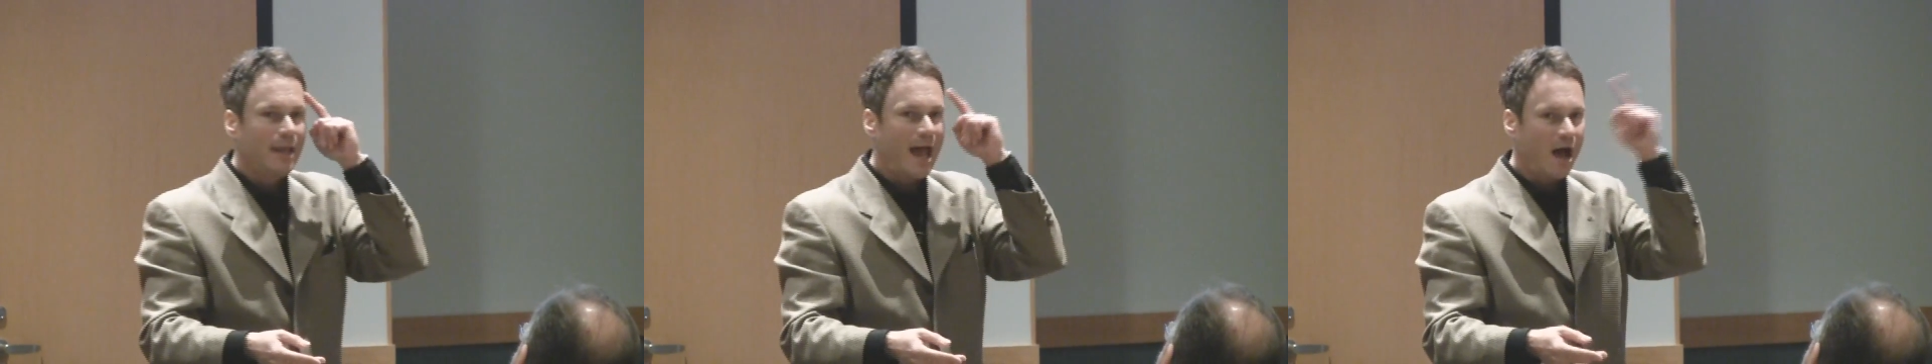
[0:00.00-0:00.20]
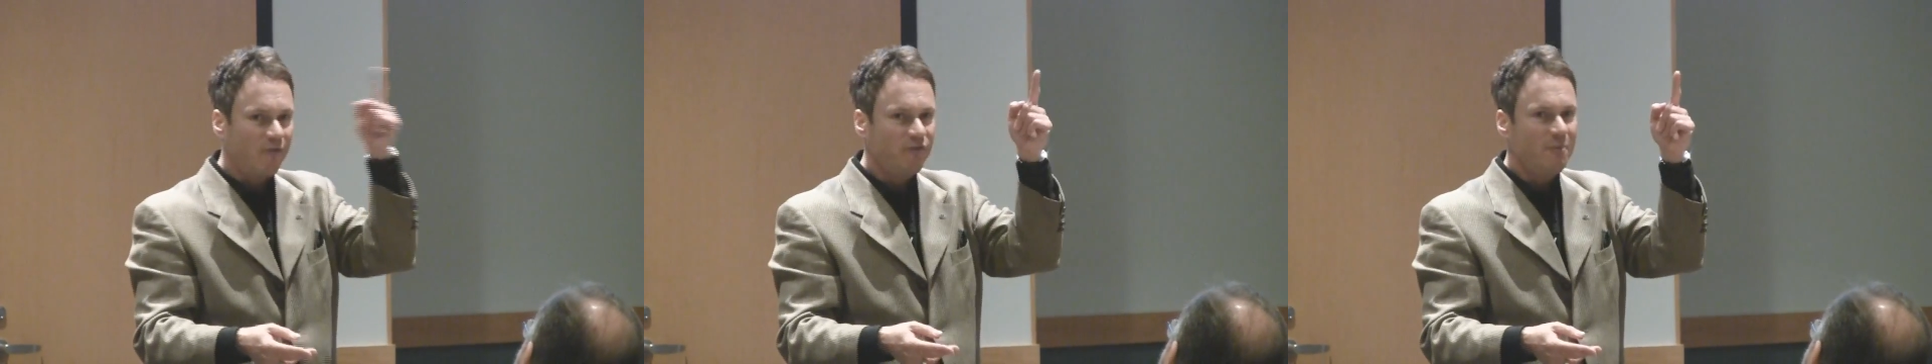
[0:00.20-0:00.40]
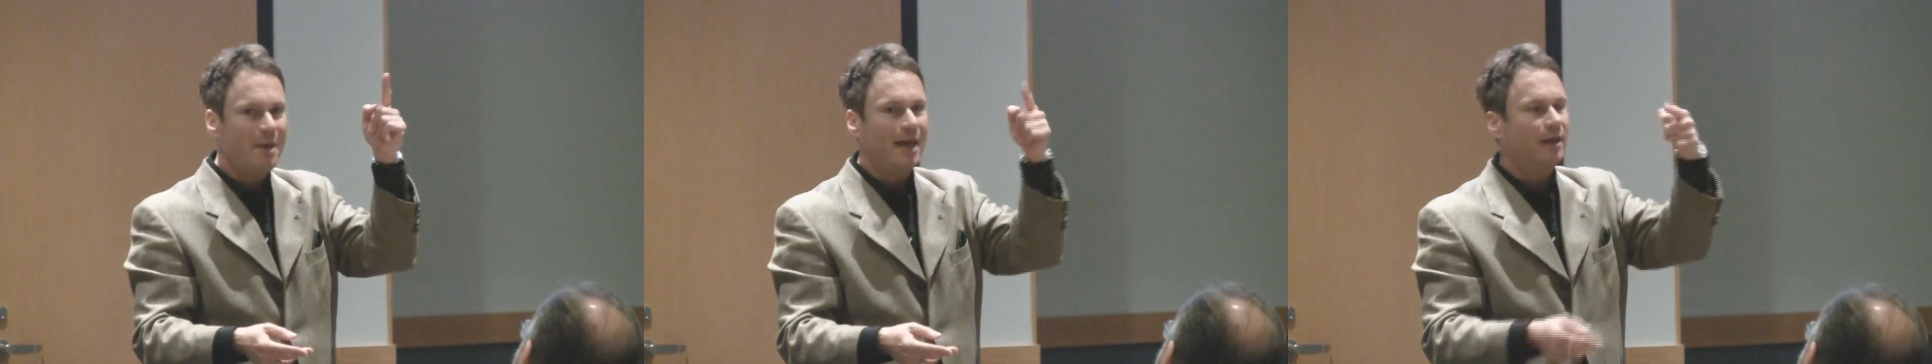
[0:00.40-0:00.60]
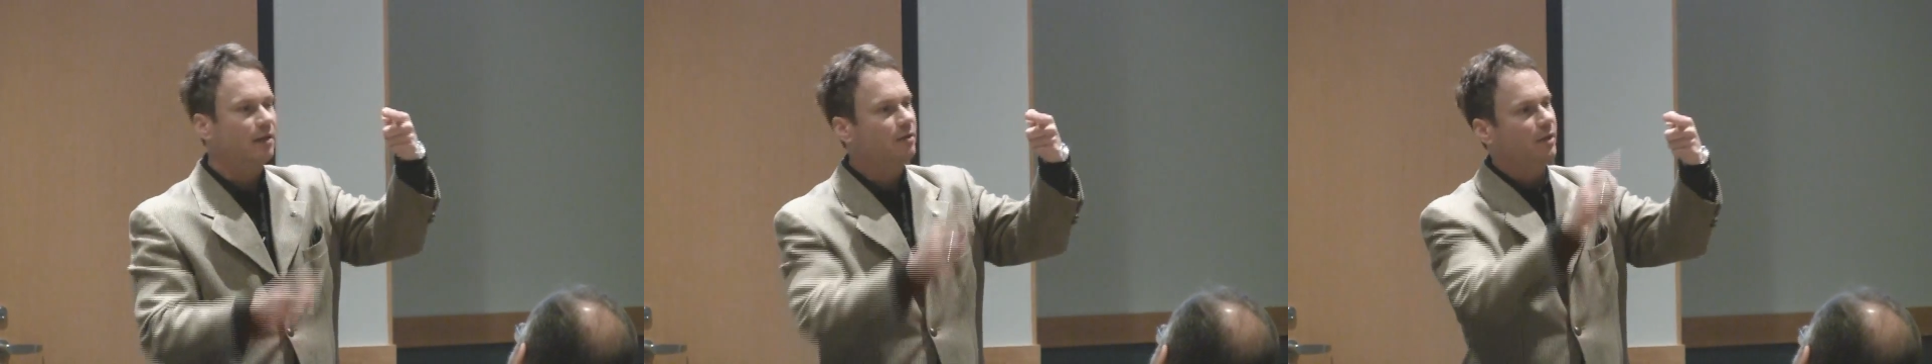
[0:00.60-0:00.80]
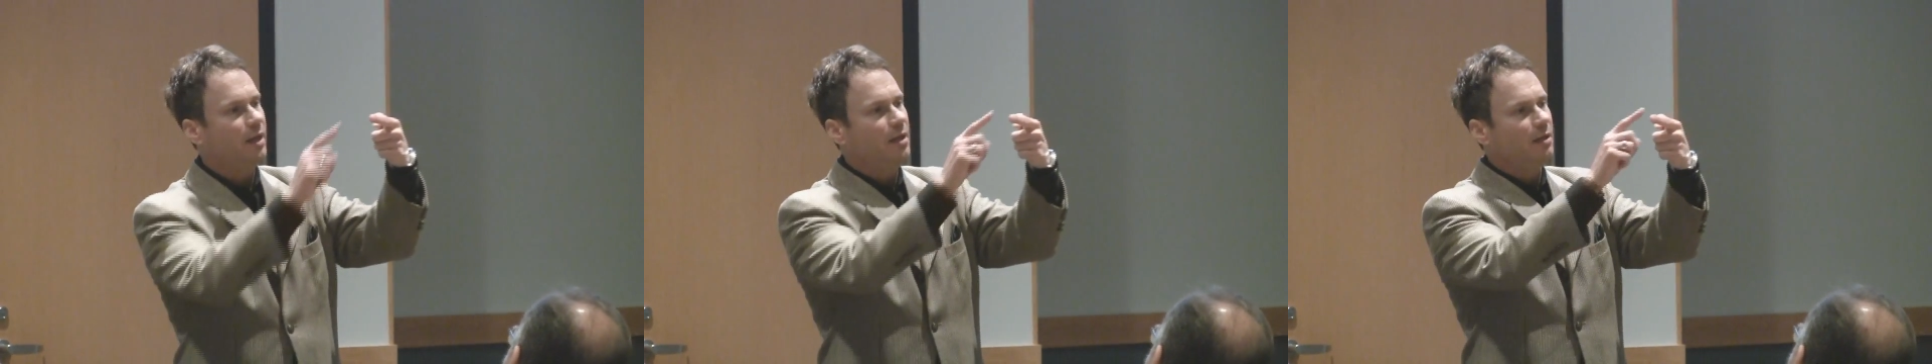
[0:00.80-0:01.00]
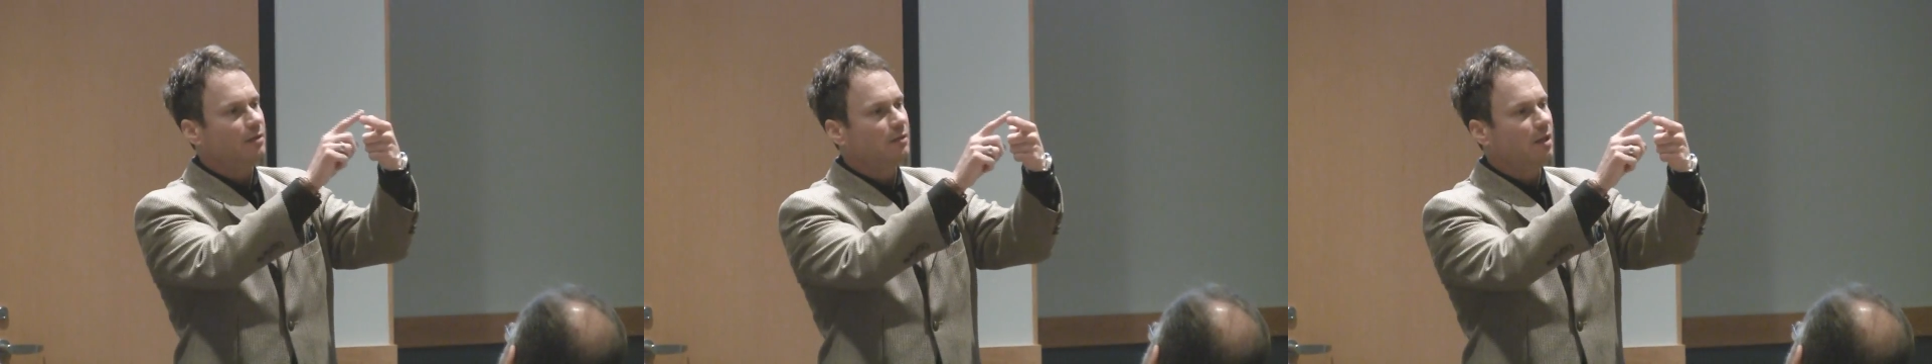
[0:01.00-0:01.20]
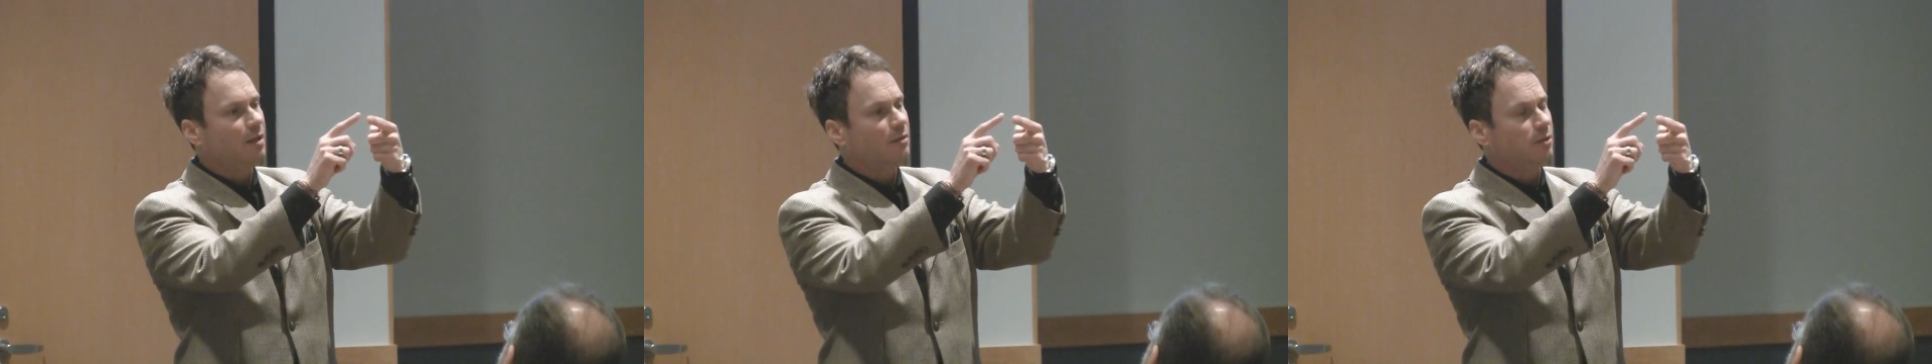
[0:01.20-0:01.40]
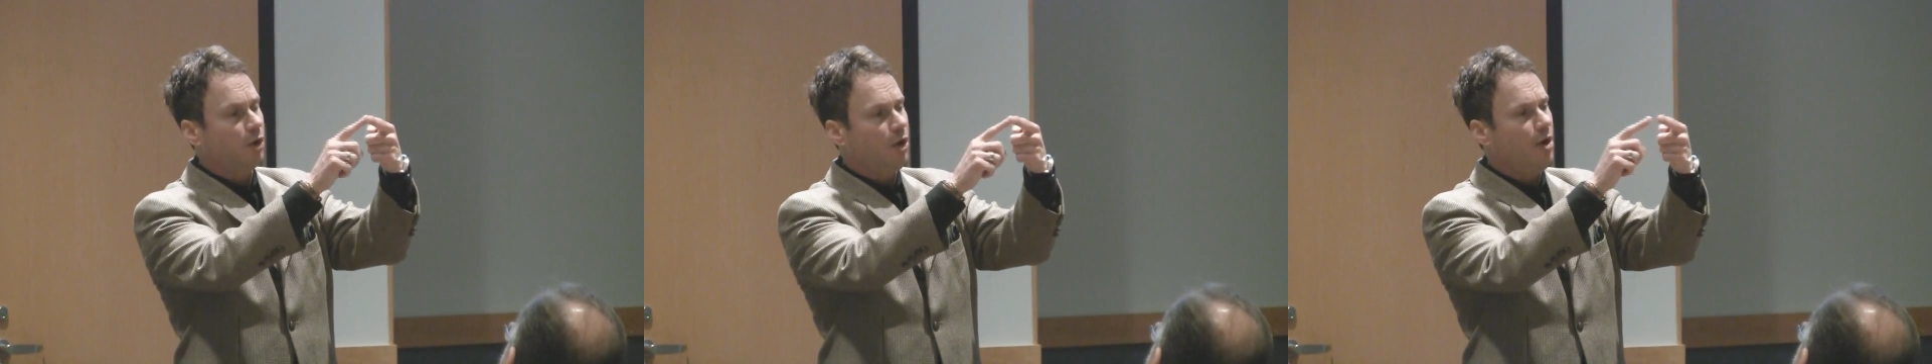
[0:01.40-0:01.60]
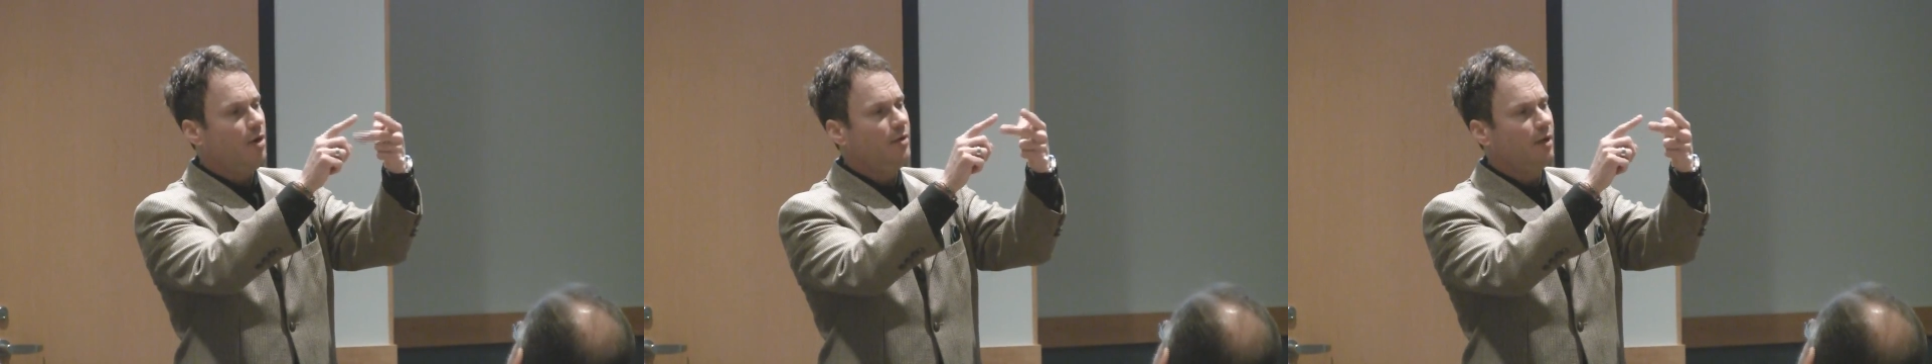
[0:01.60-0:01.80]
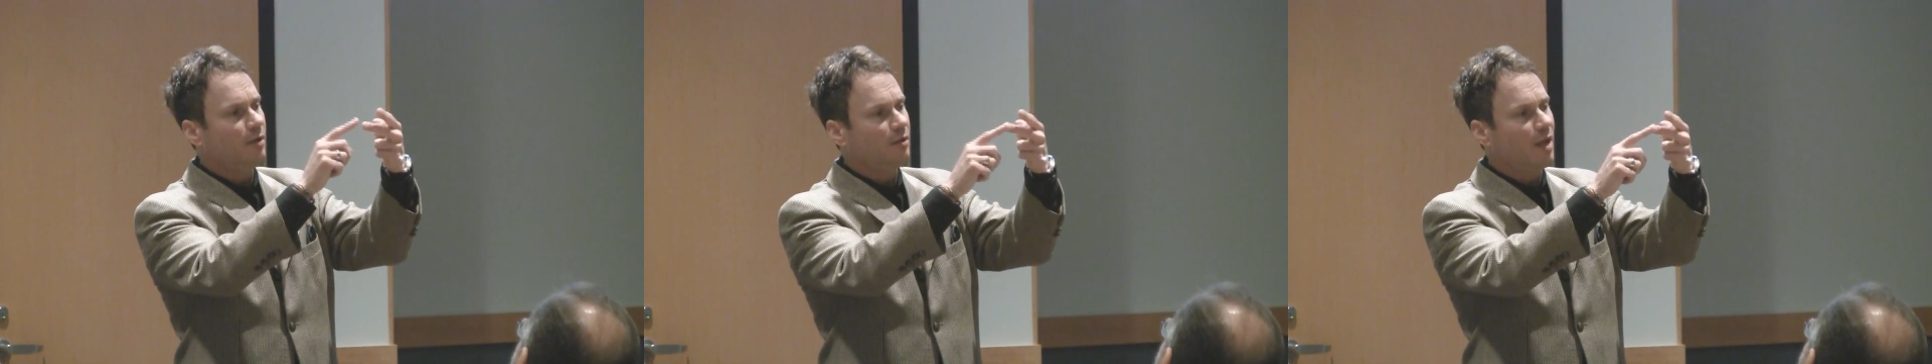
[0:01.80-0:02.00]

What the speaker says: Alphabetically, learn,